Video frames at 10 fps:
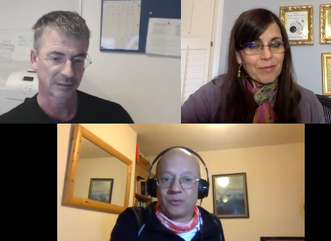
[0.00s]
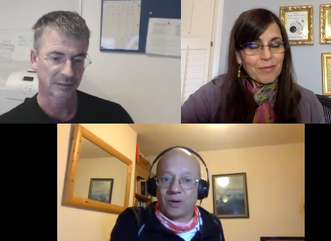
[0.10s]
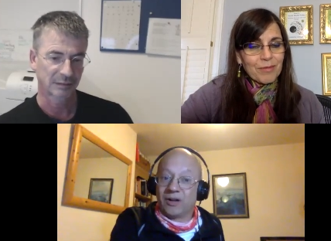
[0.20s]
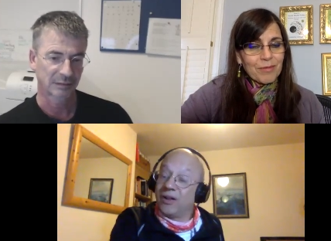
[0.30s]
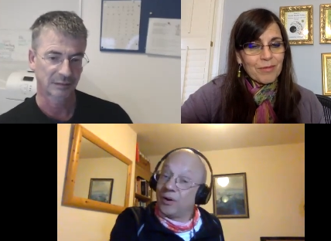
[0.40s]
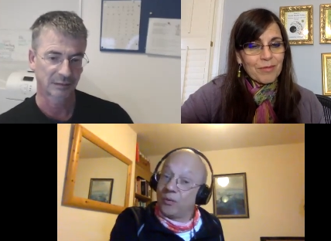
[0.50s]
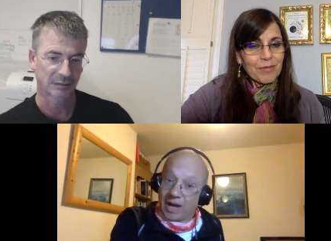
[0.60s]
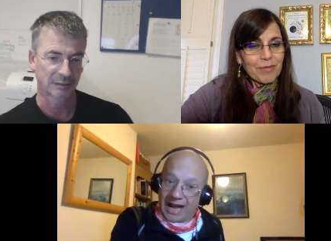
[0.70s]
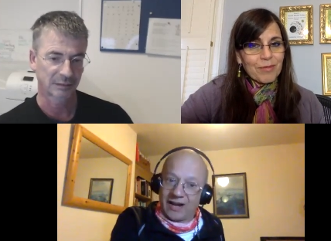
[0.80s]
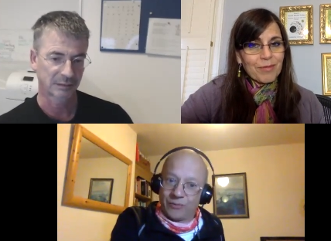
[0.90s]
Speaker 1: well,
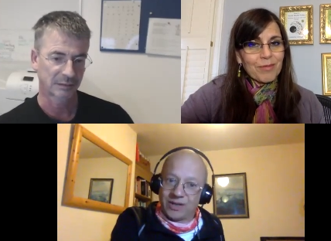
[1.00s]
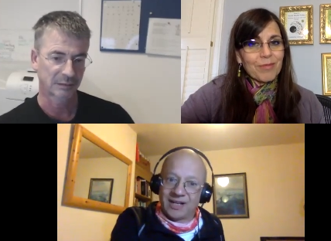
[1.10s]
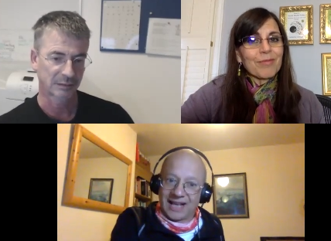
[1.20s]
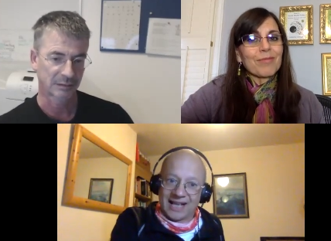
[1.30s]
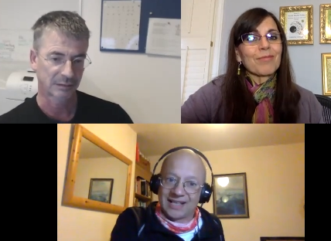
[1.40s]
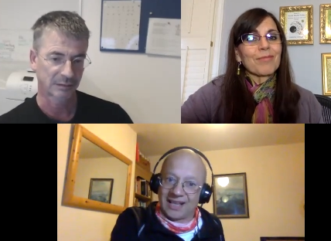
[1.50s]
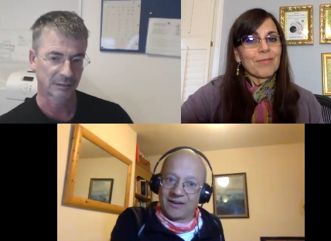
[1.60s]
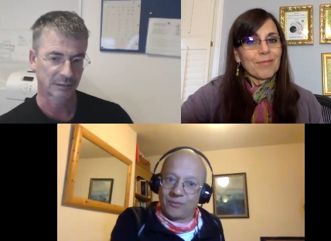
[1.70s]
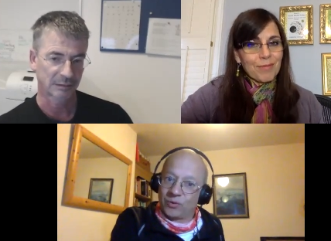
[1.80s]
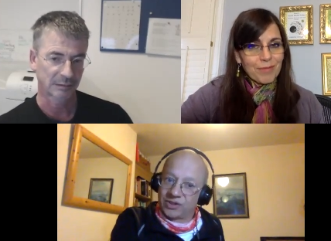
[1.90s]
how are we going to get
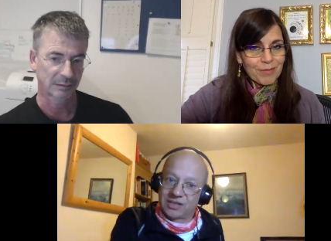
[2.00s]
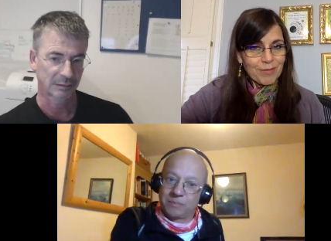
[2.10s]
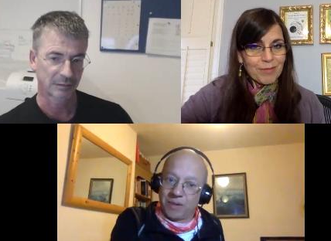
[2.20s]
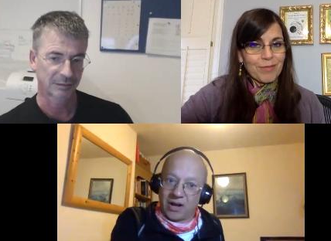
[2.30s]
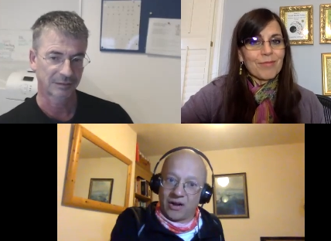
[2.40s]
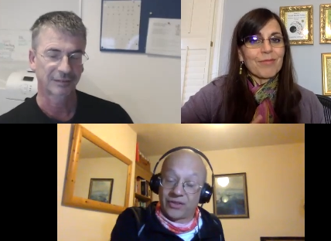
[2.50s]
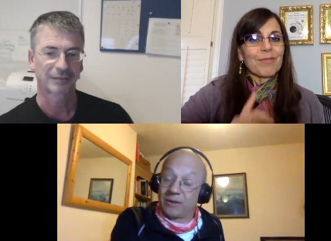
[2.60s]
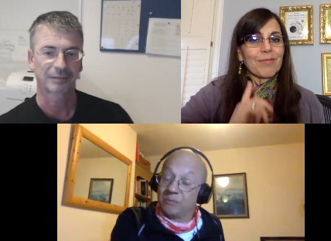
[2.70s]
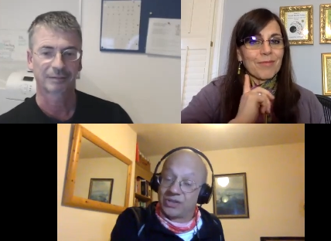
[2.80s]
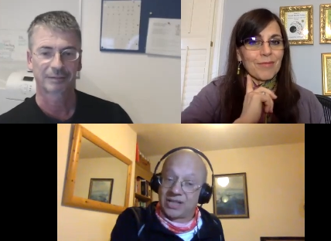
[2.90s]
there what's the path
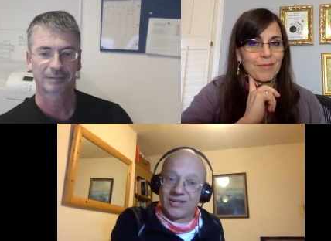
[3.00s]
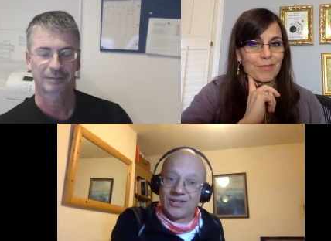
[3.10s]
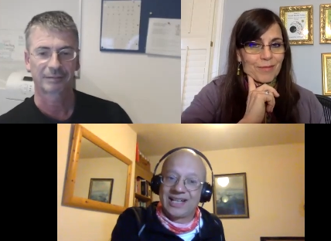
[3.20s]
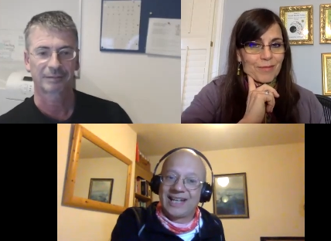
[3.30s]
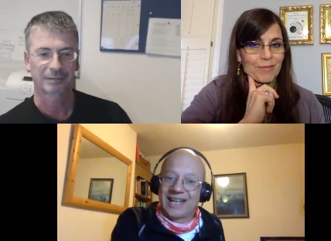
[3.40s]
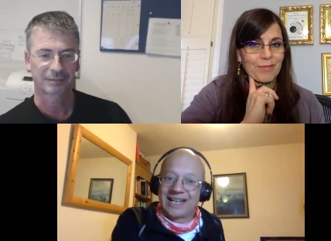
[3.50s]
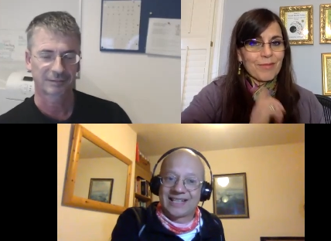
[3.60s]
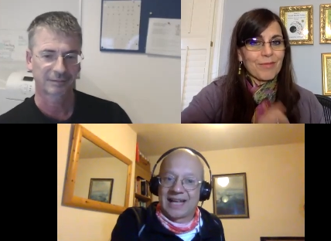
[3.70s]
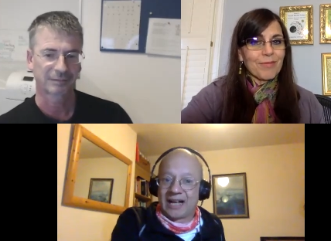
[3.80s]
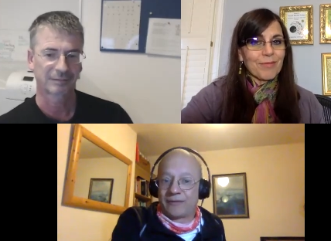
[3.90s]
and potentially lays
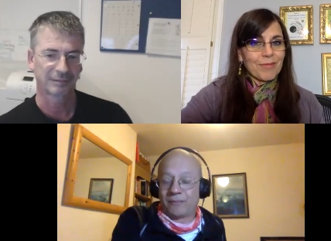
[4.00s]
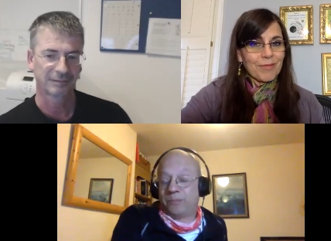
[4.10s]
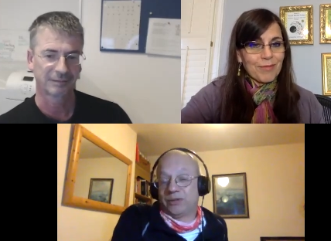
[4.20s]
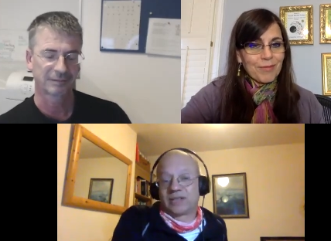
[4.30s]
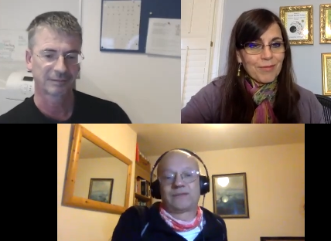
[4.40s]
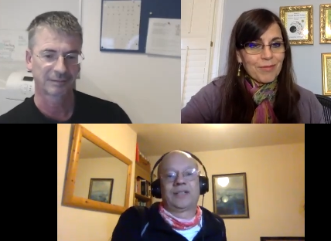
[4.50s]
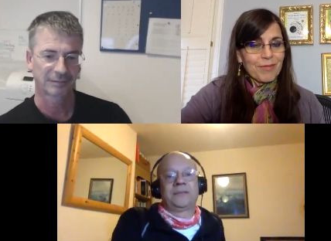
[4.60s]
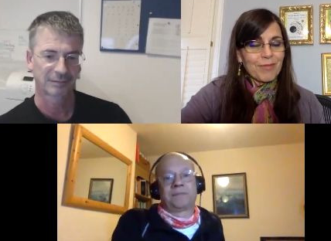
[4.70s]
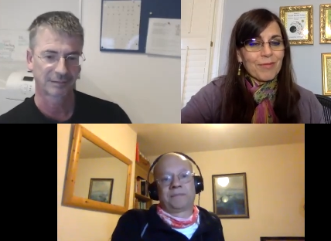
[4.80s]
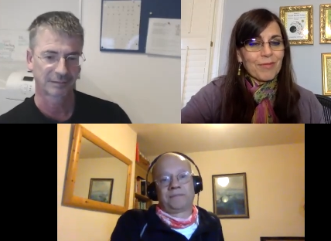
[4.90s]
it out beautifully
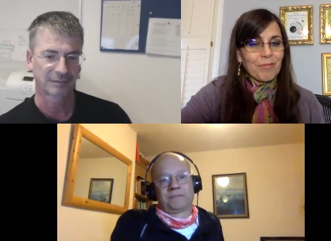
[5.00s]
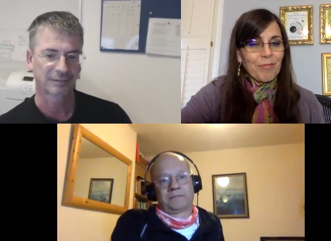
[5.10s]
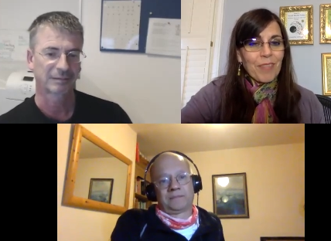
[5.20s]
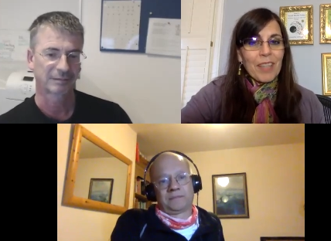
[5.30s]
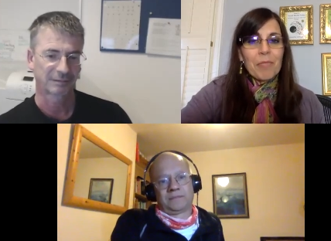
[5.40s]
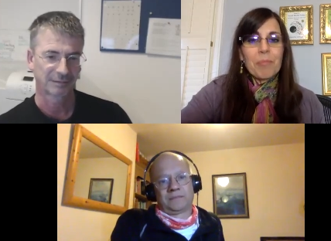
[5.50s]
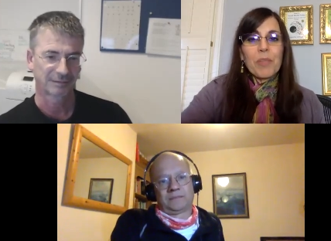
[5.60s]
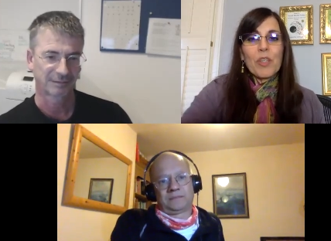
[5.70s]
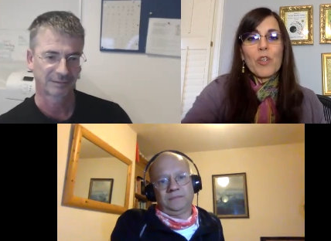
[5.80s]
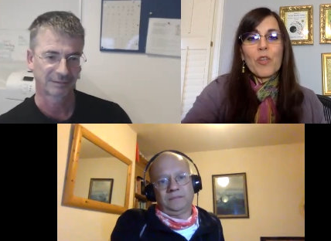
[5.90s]

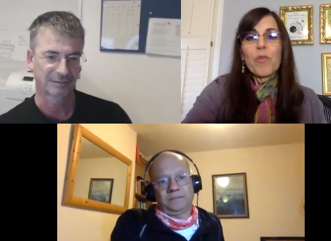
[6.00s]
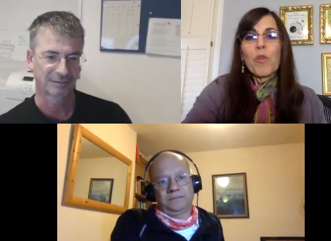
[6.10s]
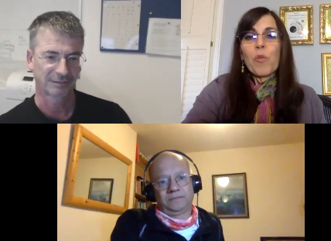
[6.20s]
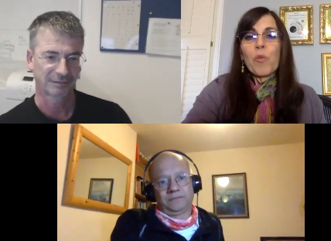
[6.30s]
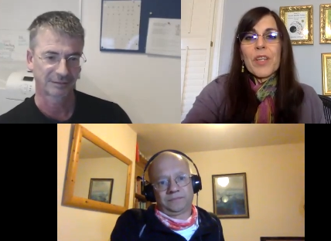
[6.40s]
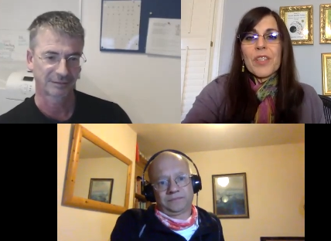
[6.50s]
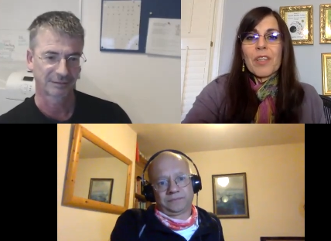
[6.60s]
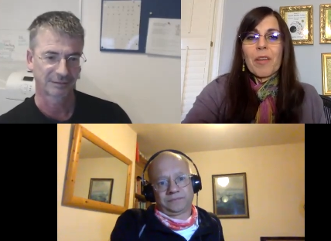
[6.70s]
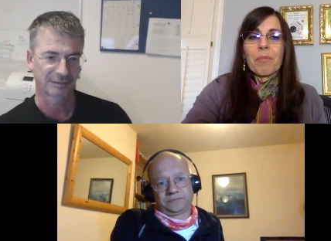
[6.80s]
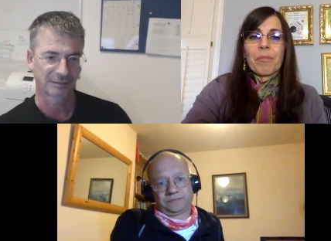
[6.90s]
Speaker 2: beautiful
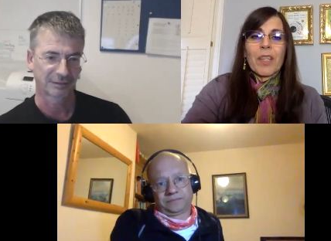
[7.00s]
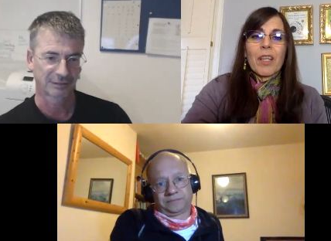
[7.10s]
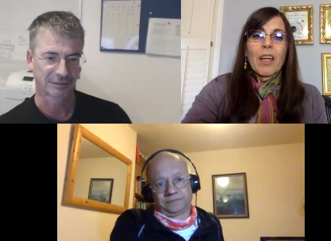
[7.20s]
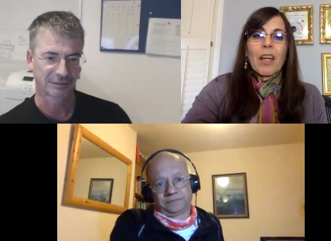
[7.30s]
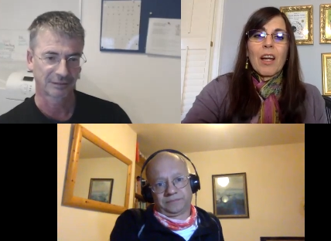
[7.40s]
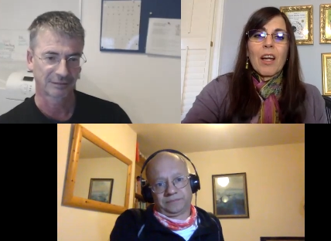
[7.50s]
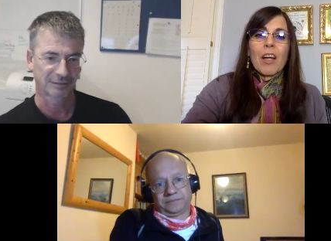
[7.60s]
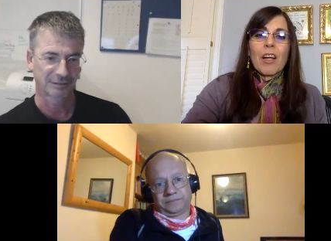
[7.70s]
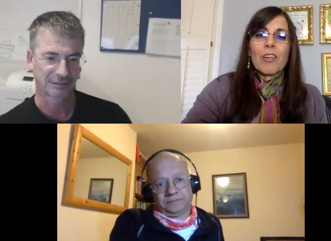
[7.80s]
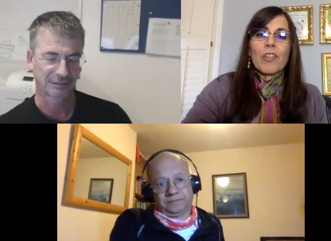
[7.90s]
wisdom
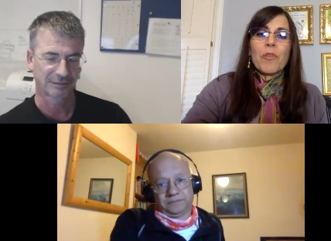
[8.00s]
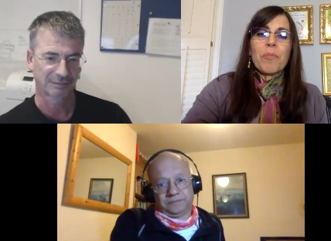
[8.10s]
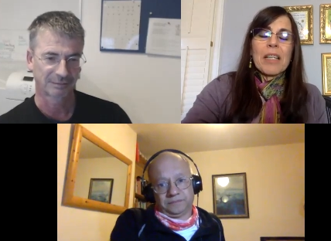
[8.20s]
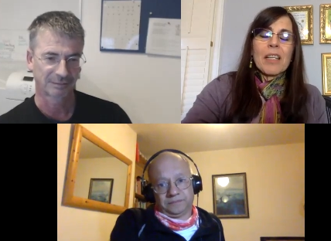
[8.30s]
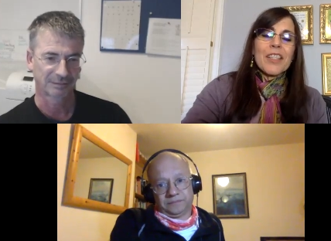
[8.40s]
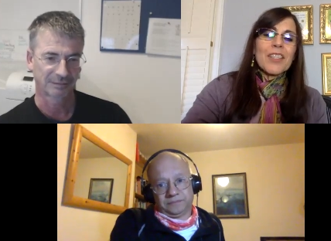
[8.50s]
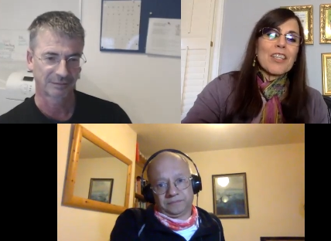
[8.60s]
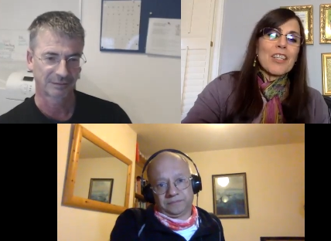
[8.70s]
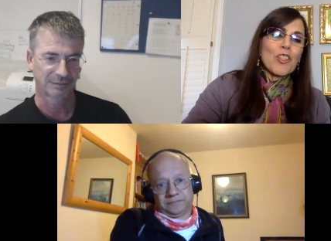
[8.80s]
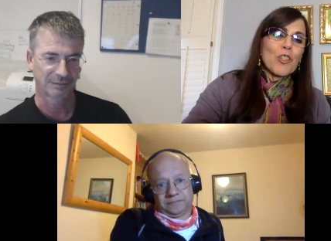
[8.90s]
you've been
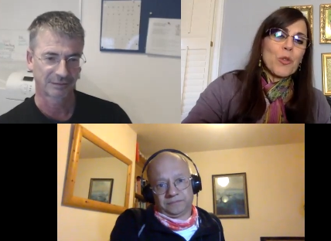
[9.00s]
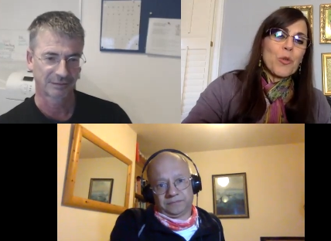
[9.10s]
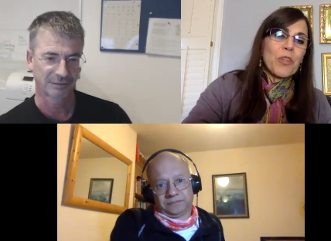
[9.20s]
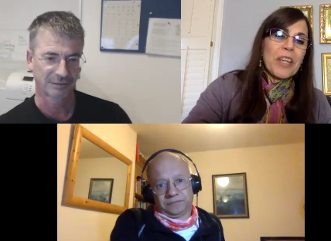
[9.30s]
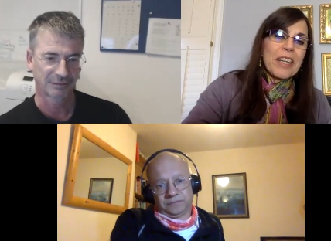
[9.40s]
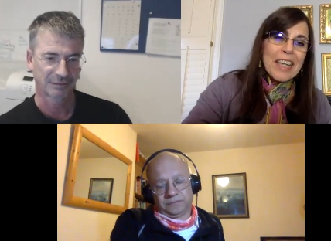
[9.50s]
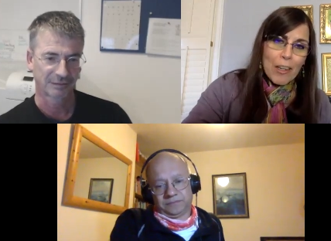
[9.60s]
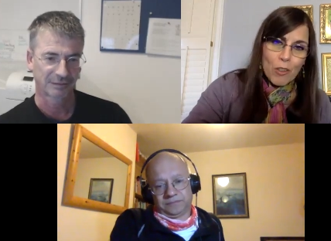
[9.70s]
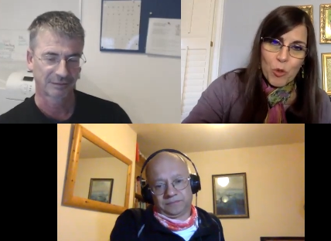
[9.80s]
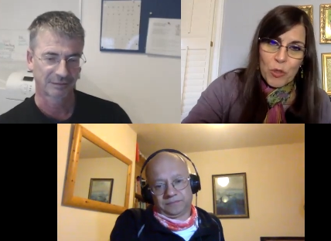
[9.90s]
listening to the
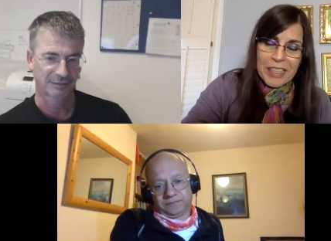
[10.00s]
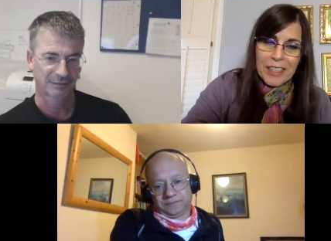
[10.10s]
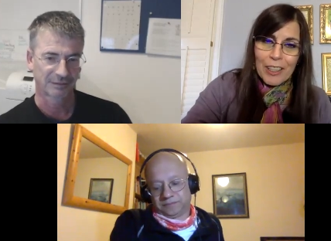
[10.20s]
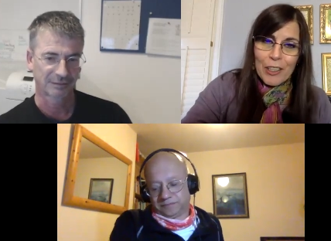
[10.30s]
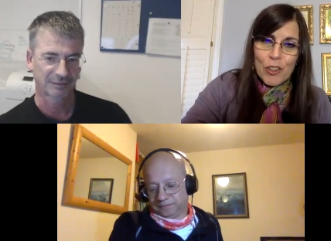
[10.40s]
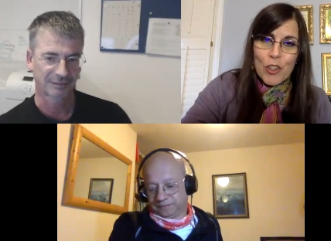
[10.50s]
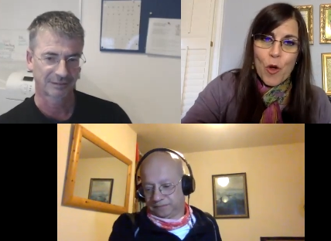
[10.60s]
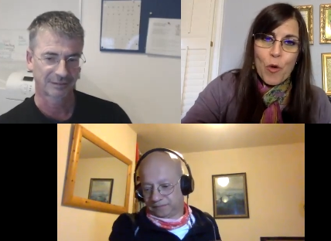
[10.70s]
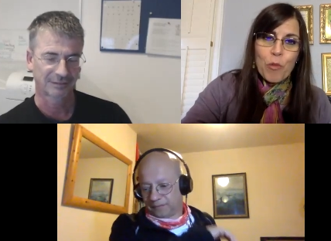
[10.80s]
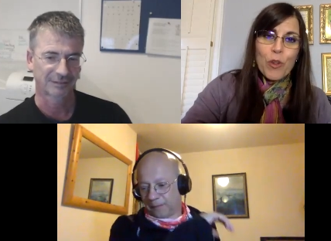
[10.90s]
natural healing
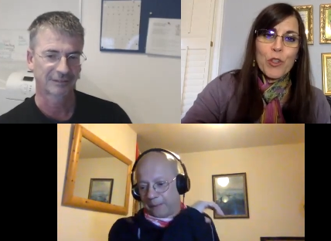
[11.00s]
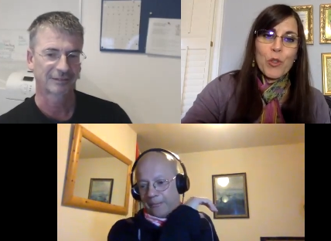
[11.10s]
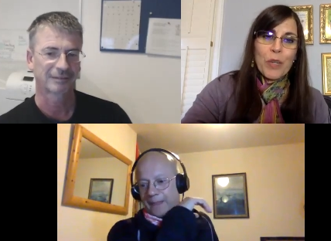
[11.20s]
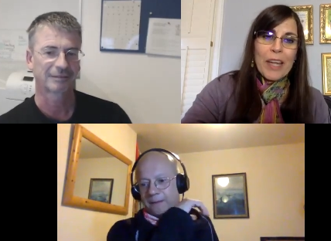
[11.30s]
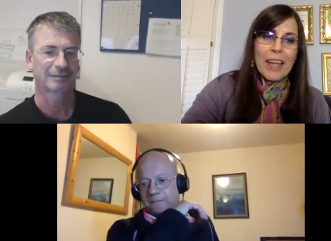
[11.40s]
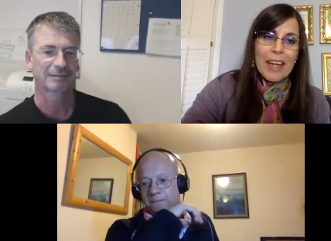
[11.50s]
show for uk